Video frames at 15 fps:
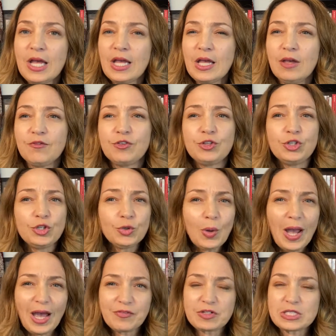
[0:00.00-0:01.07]
if you
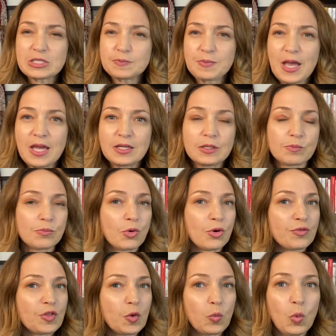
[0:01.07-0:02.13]
have to spend more
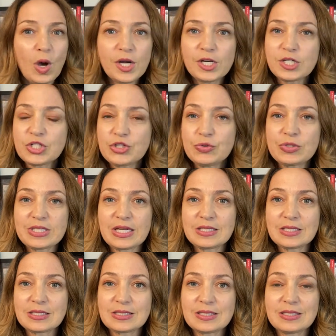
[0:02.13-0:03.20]
than 1 or 2
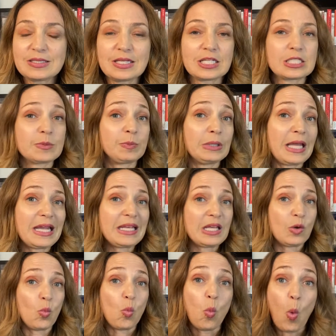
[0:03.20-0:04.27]
sentences
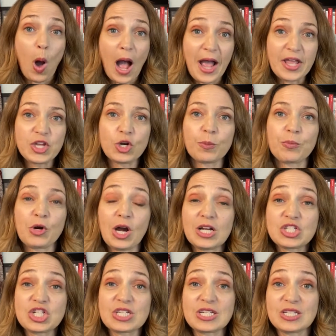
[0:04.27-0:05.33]
explaining why your
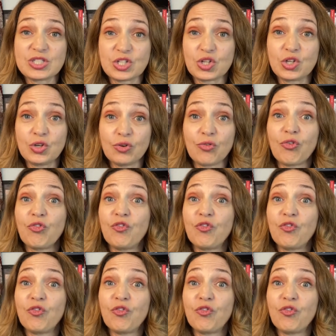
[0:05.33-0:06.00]
project is a good